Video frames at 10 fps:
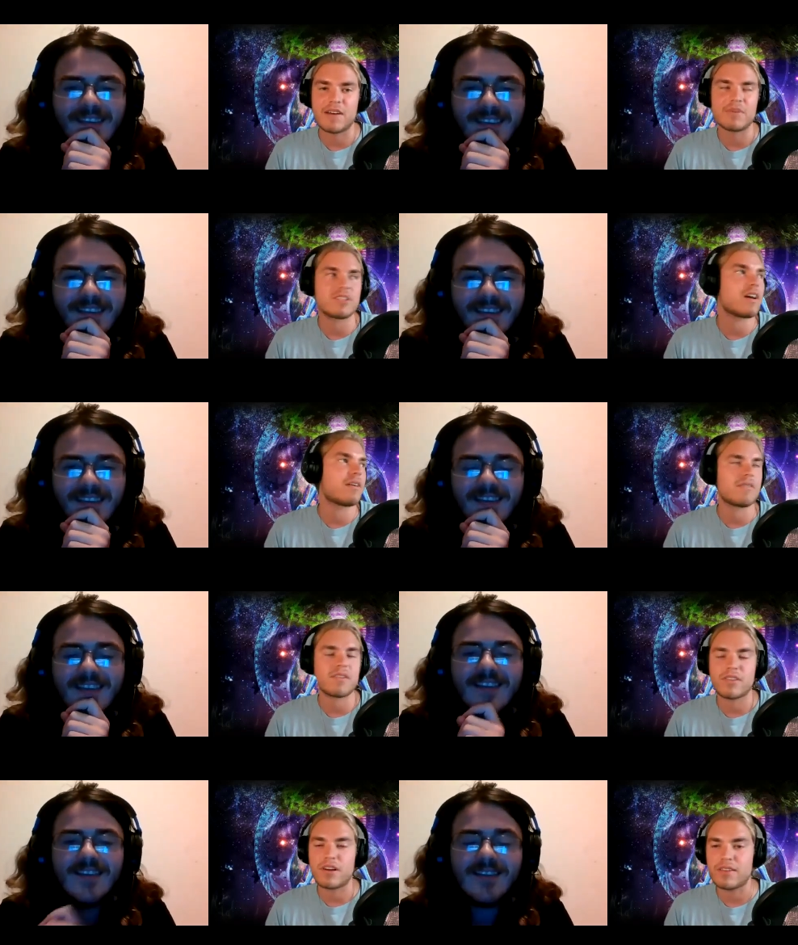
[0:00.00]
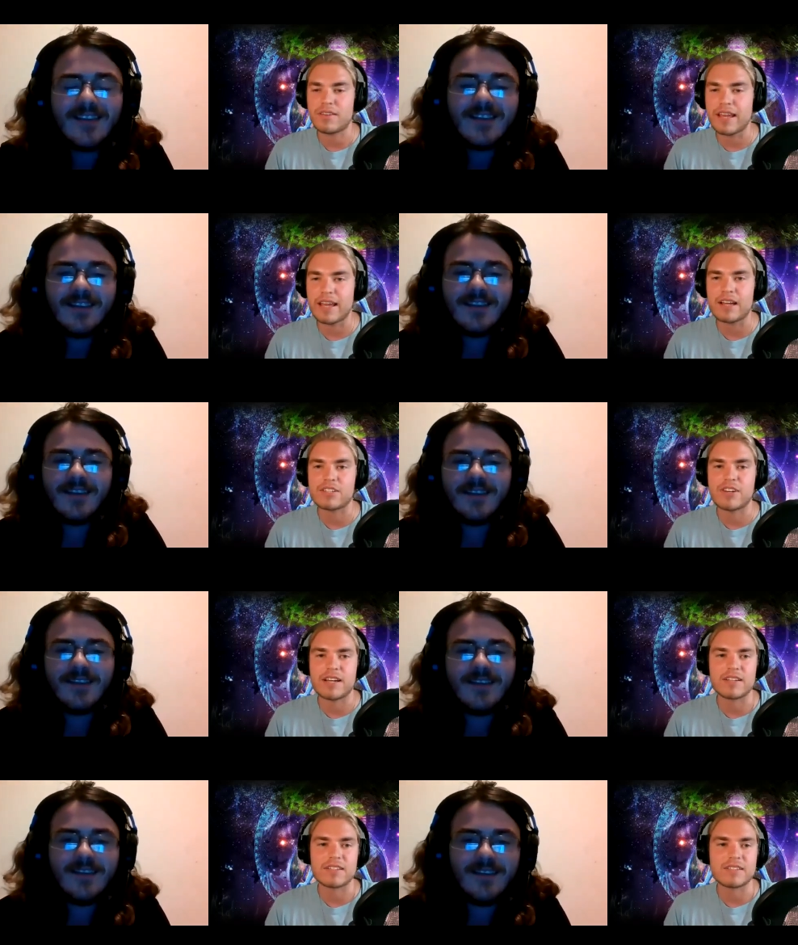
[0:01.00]
Speaker 1: I've been I, the other day I tried
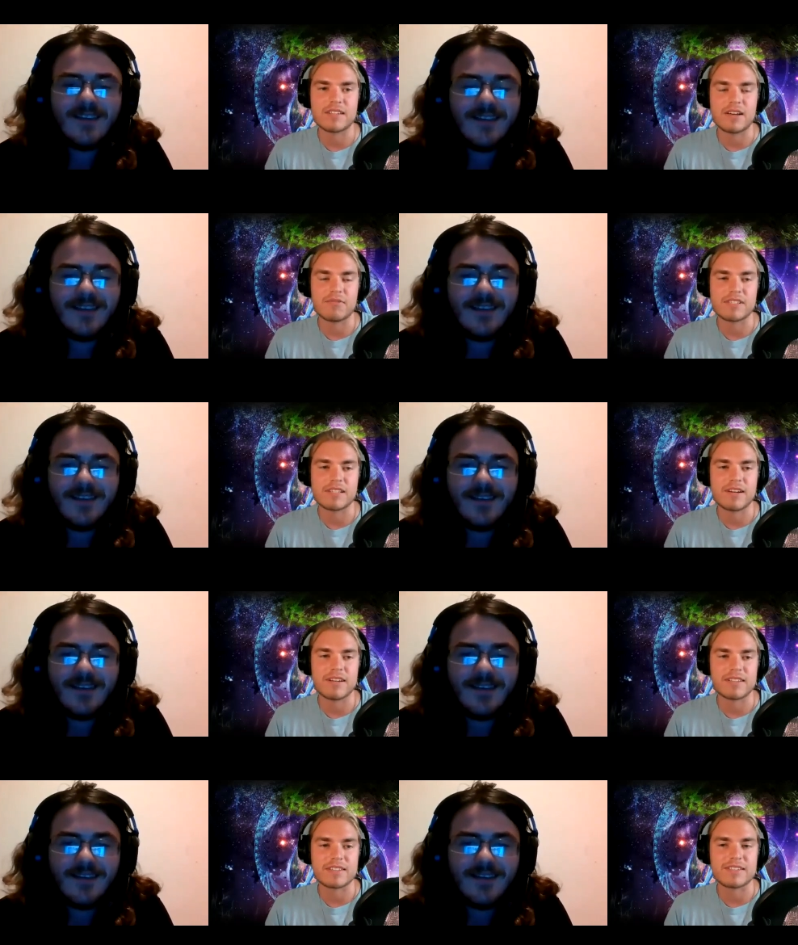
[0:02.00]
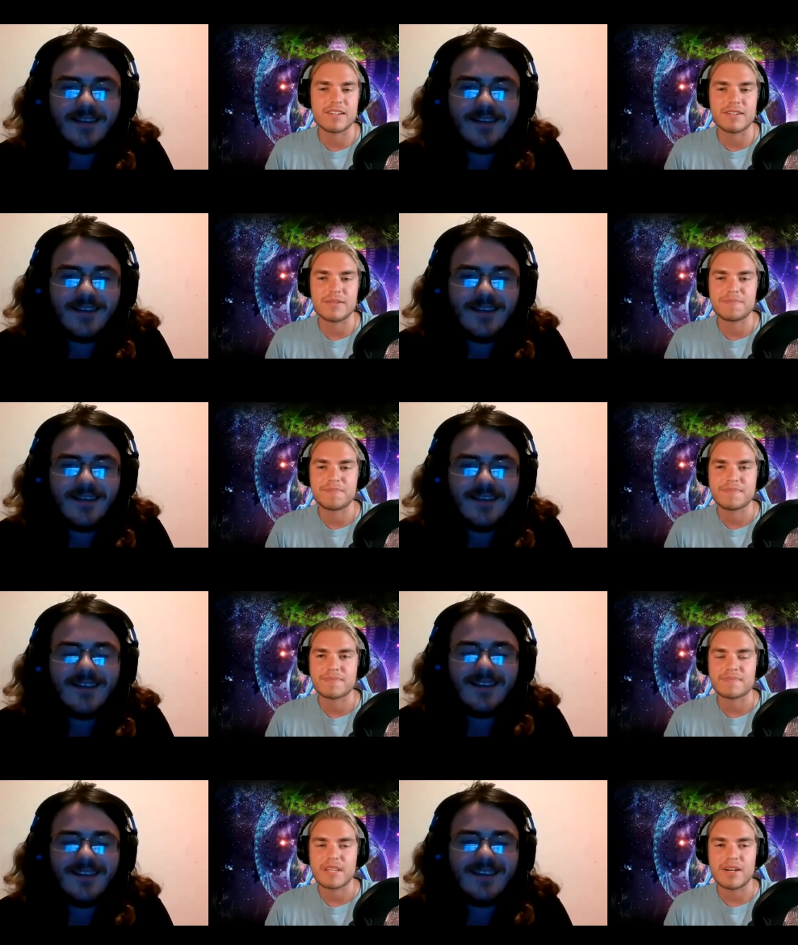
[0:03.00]
to I was staring at the sun.
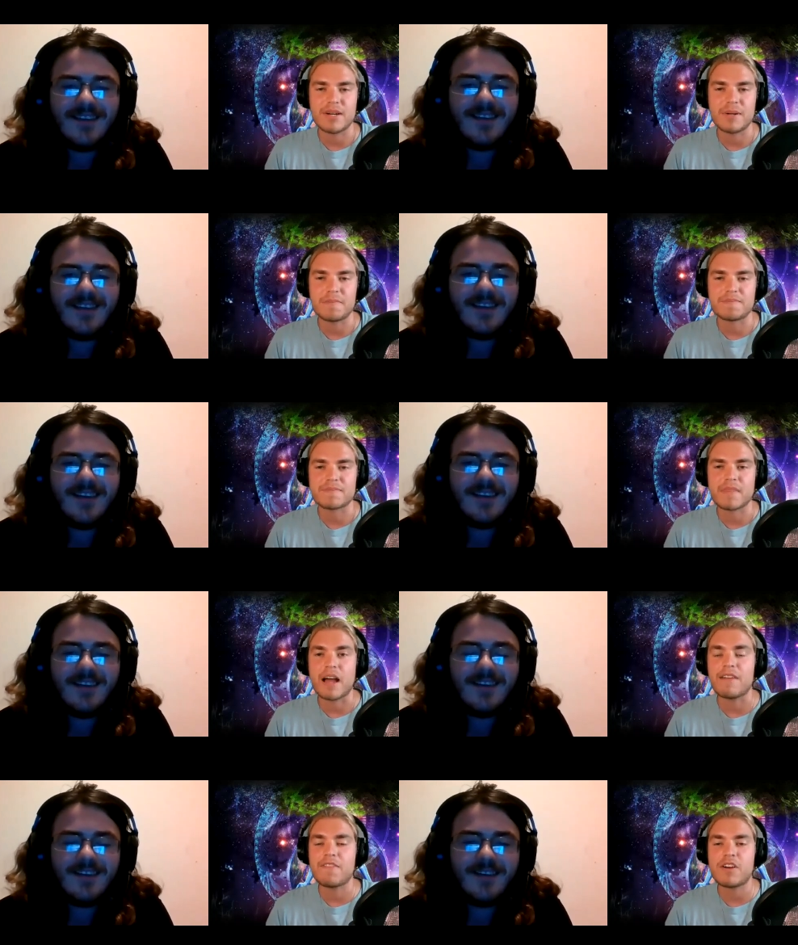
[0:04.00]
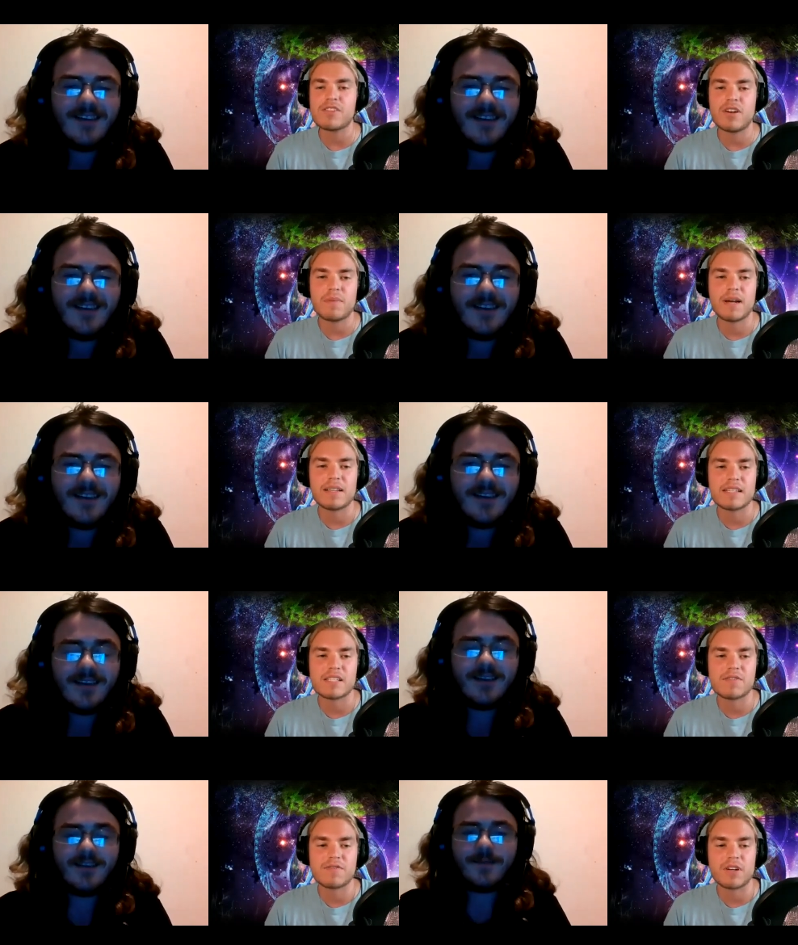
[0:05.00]
Um, I first heard about
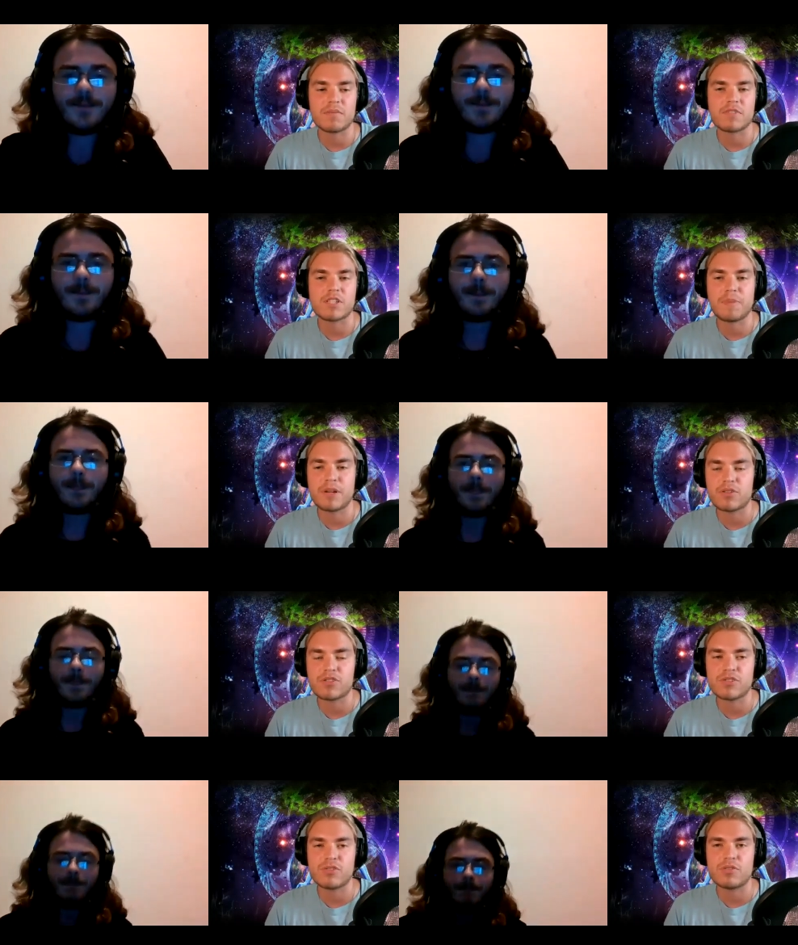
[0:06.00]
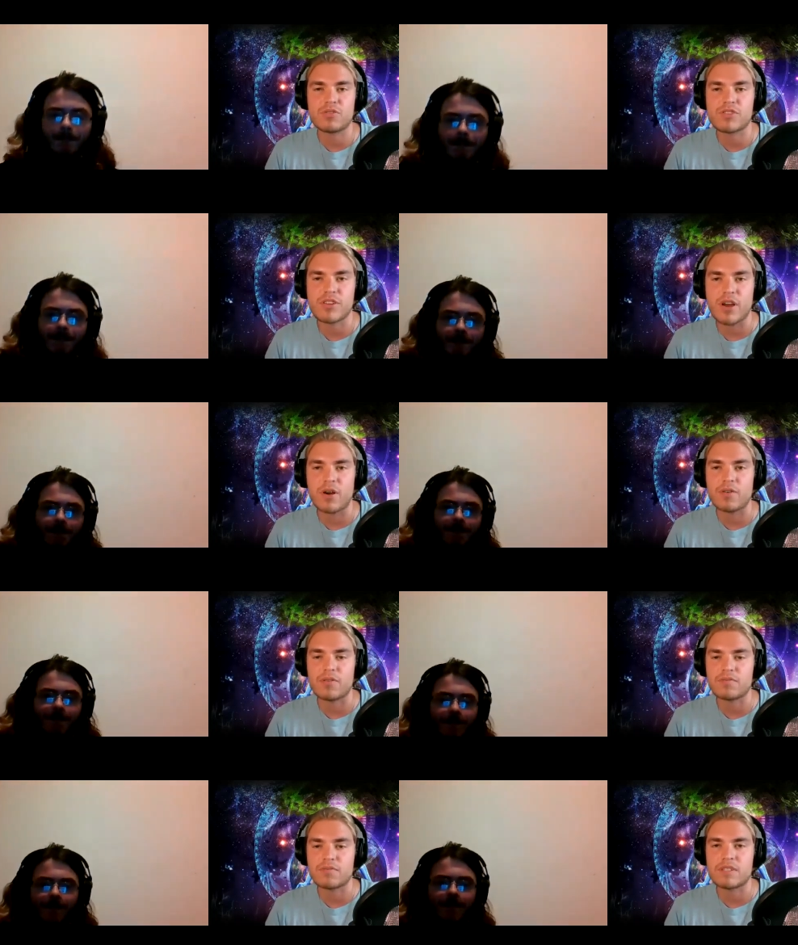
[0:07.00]
this from Spiritual So.
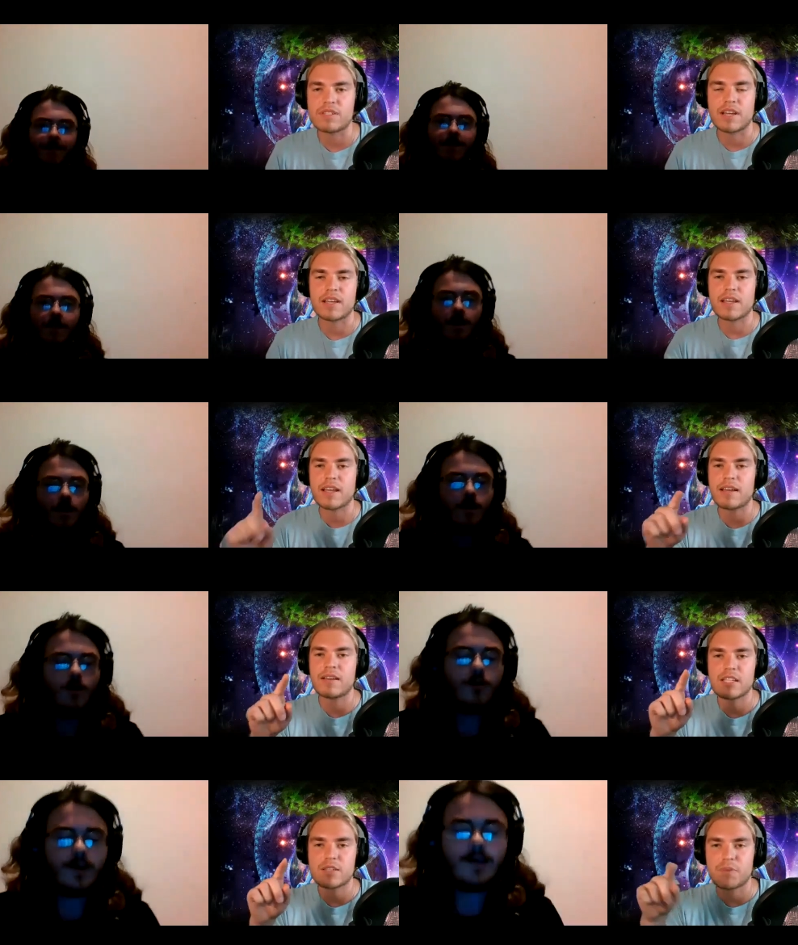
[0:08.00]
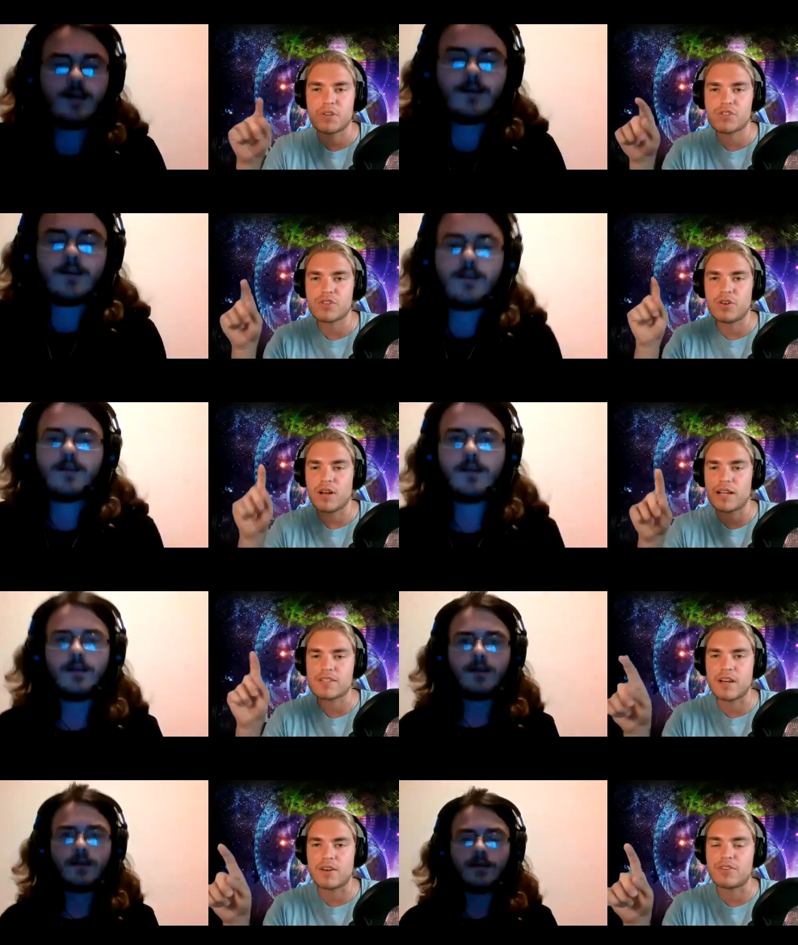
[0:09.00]
It's like oh, okay, Spiritual
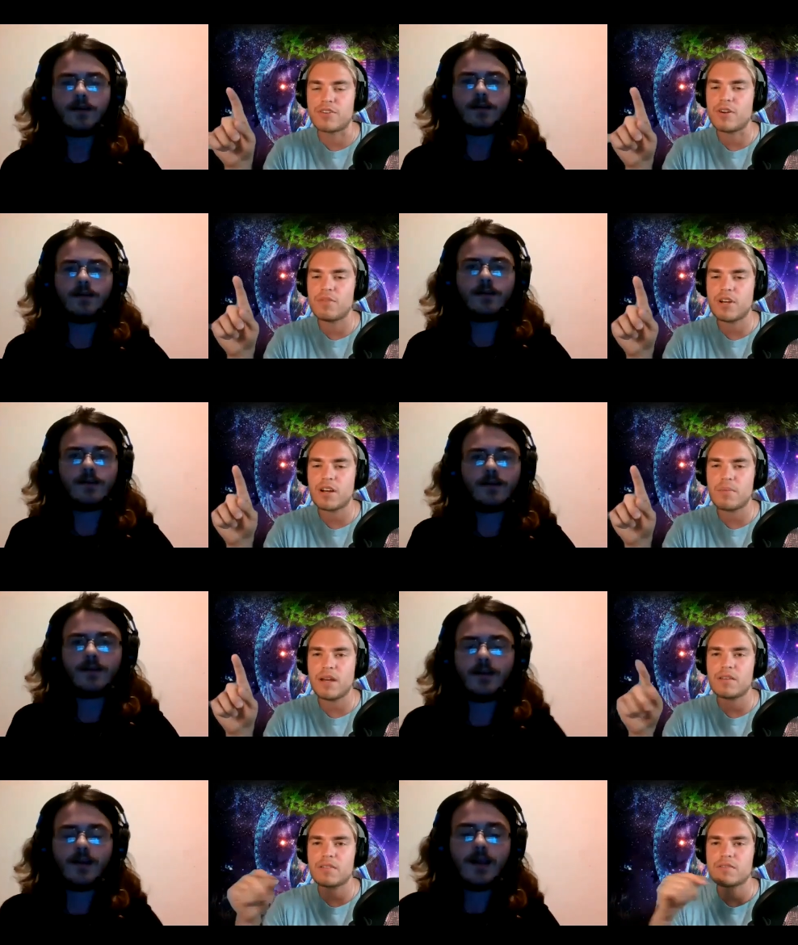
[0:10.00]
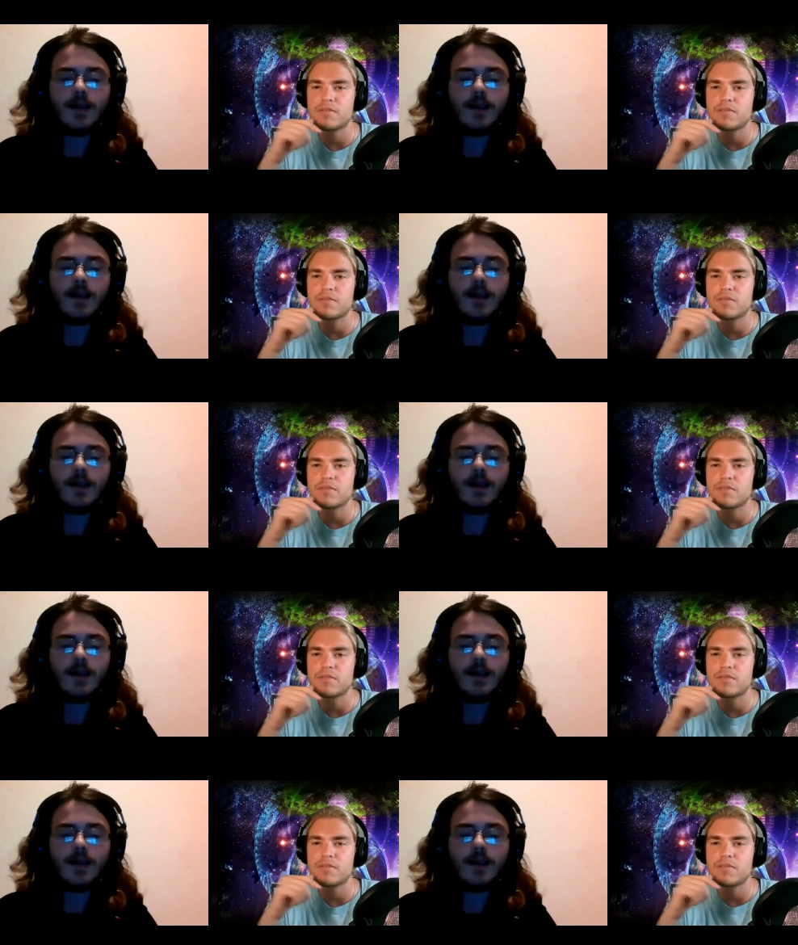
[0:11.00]
So. Do you know what I'm talking about?